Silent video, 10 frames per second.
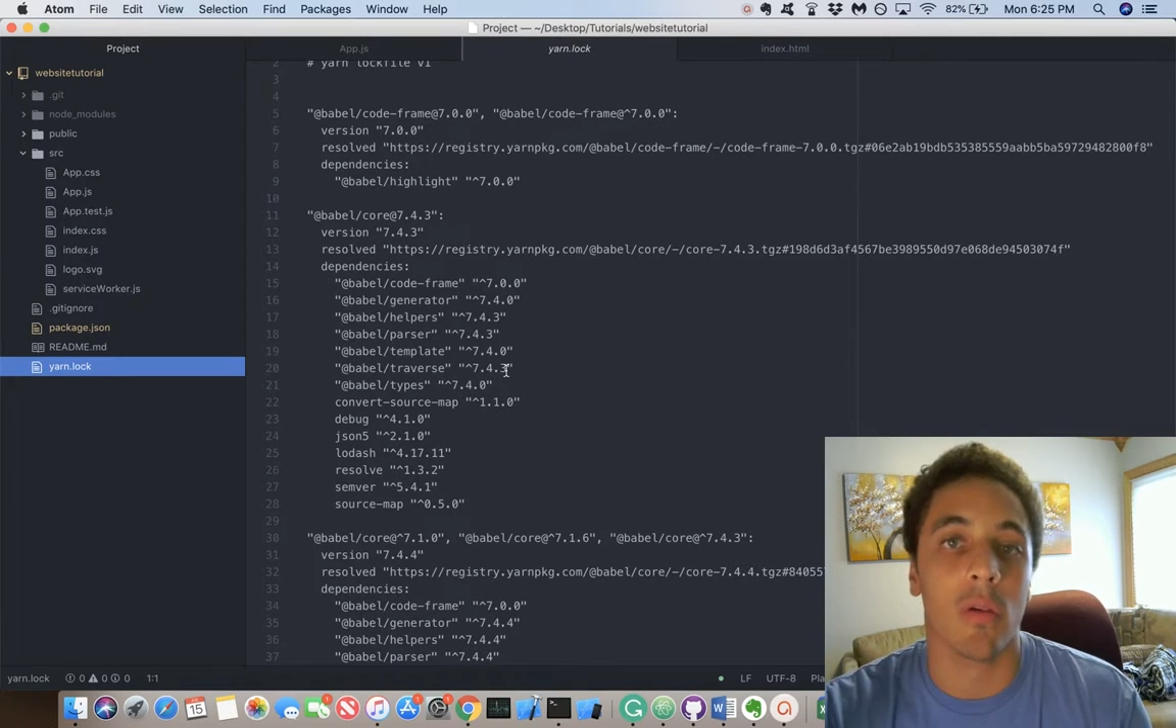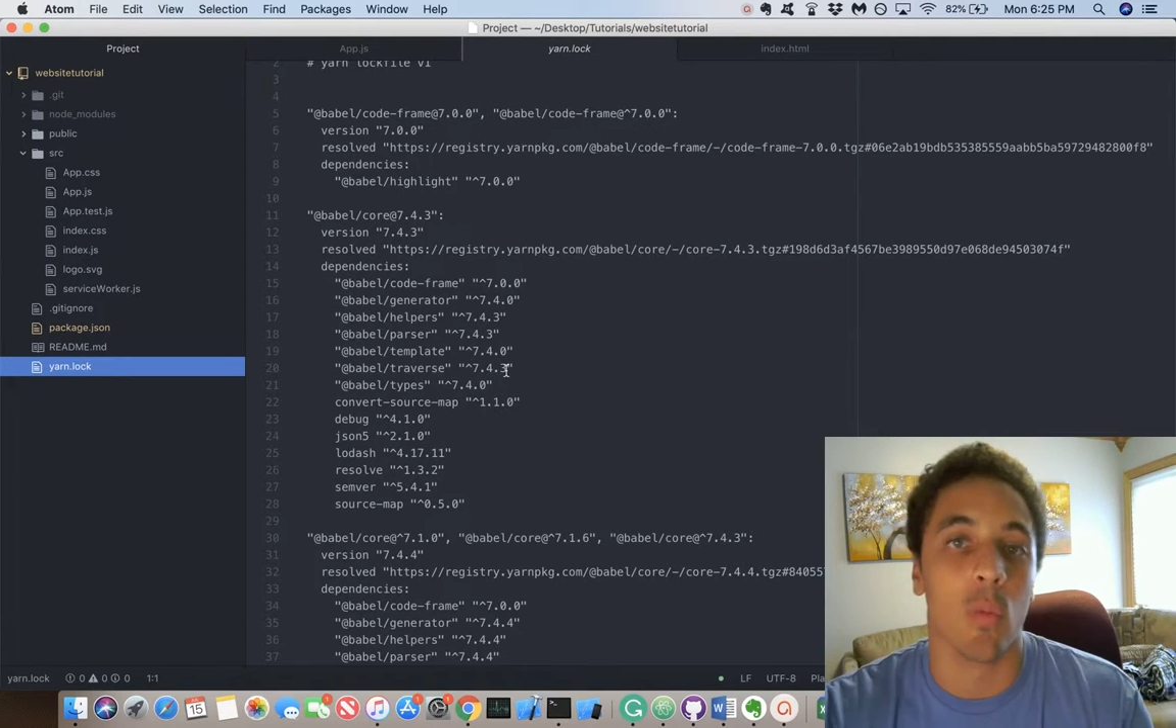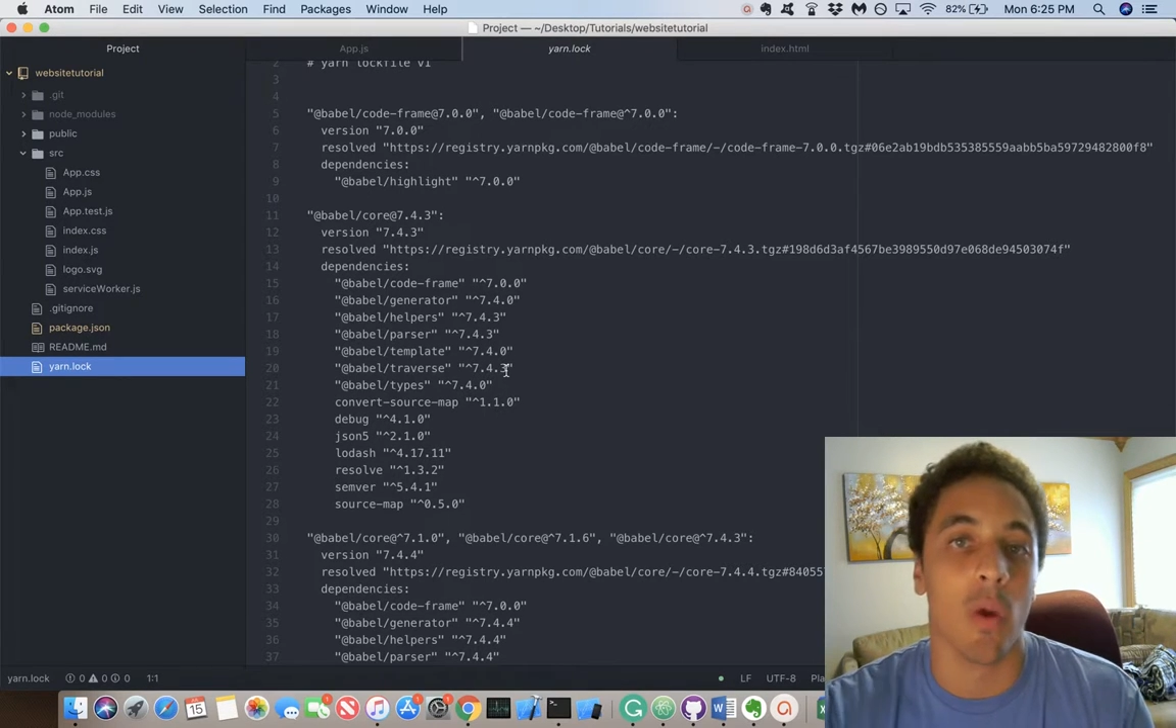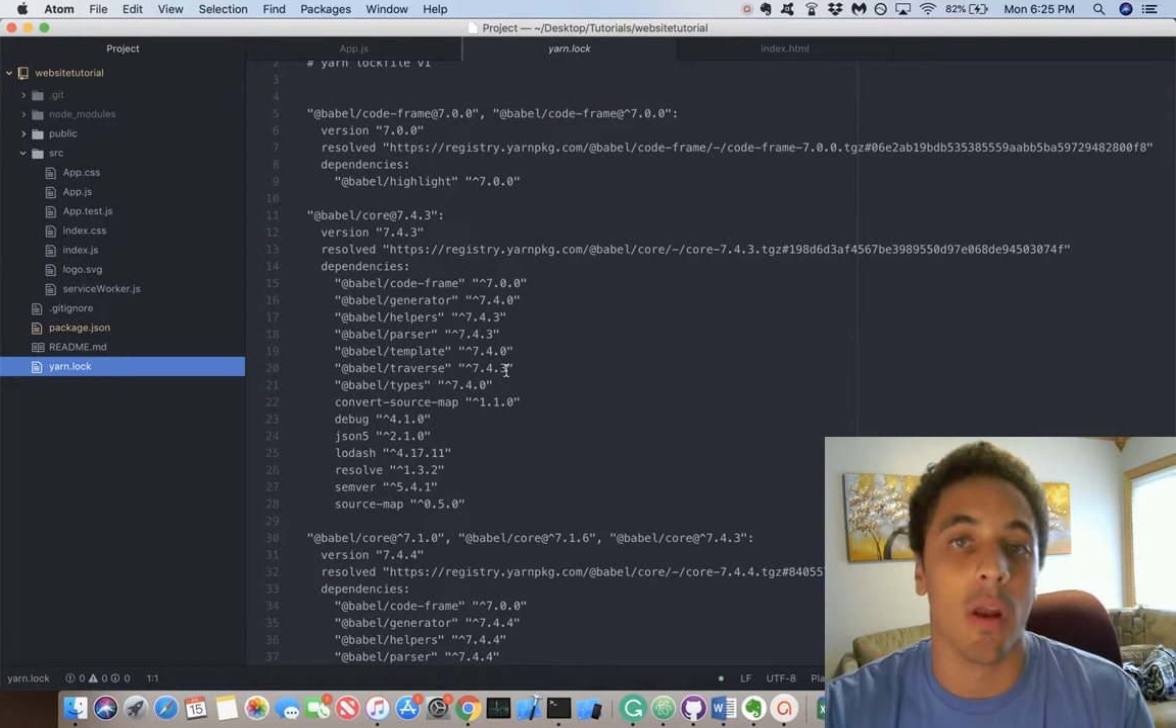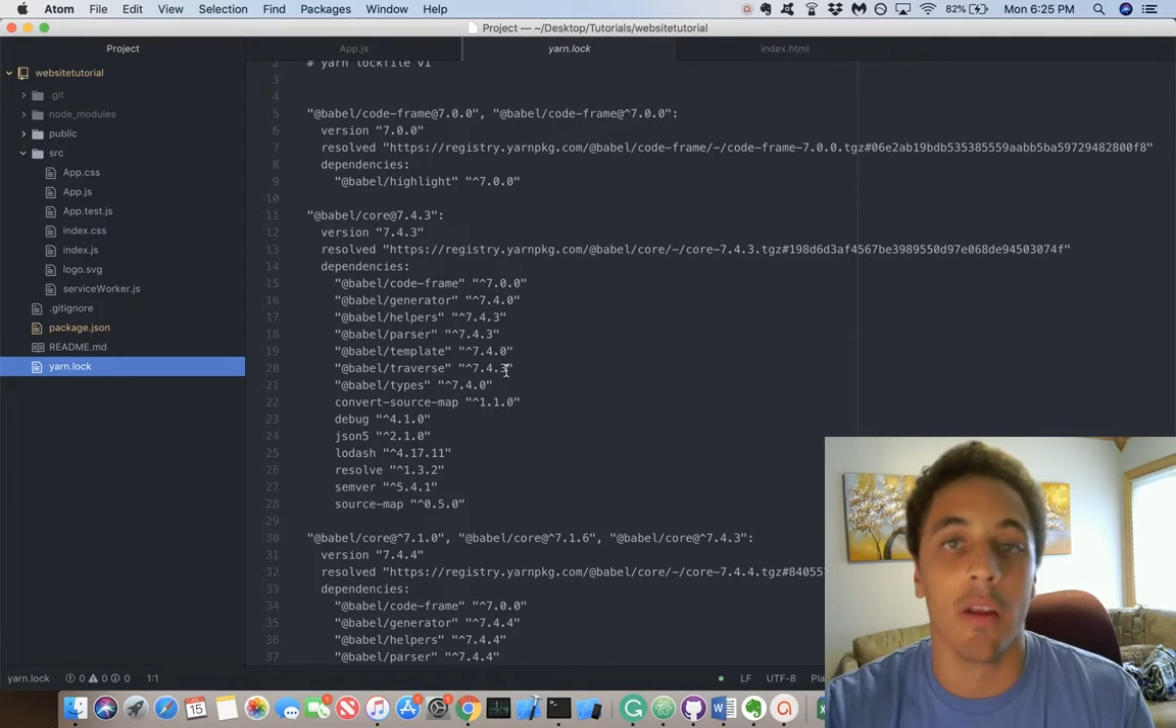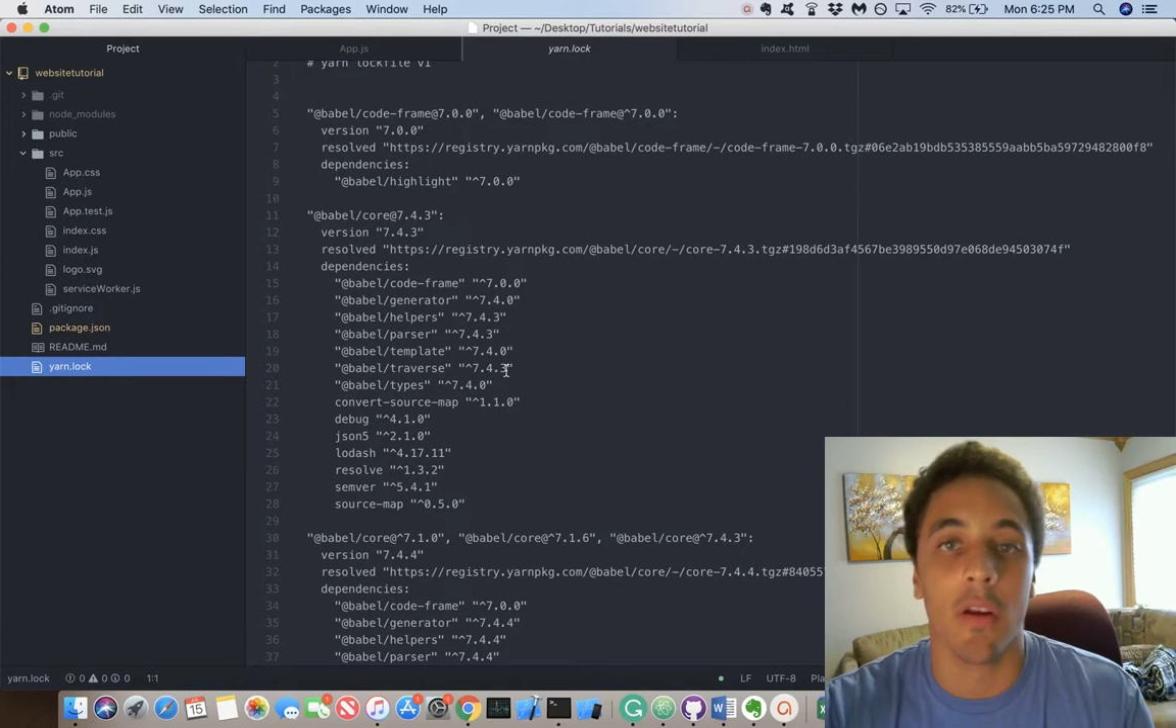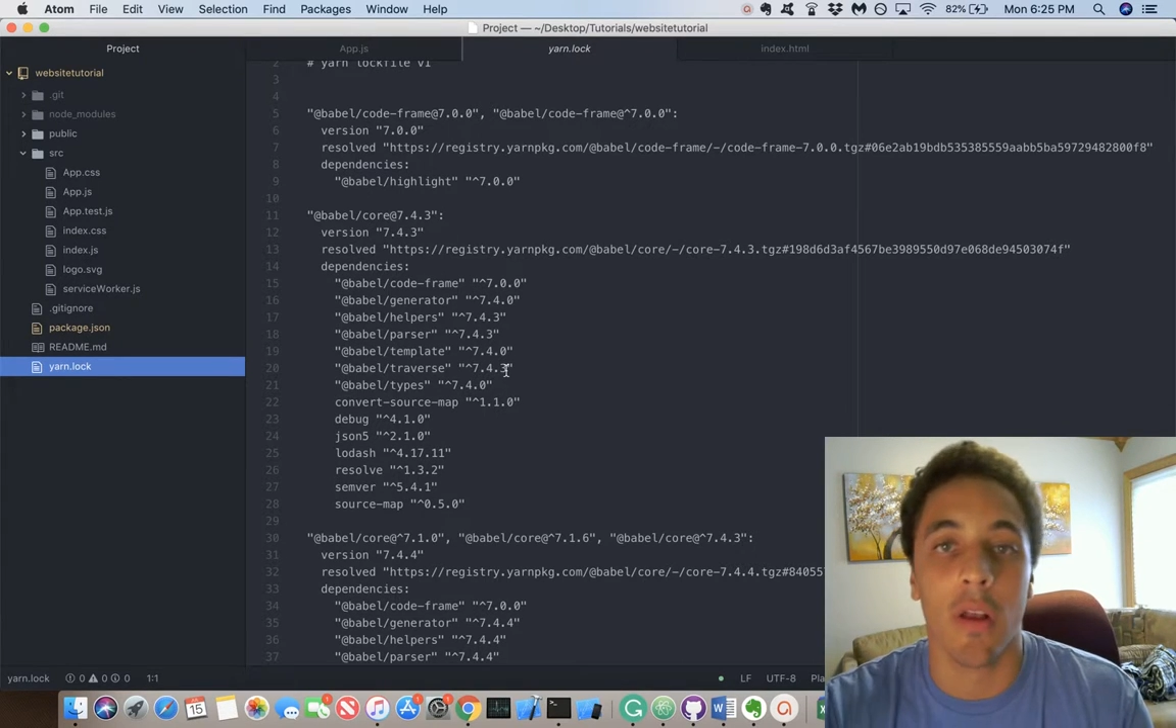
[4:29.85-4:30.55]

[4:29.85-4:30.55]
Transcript: went on your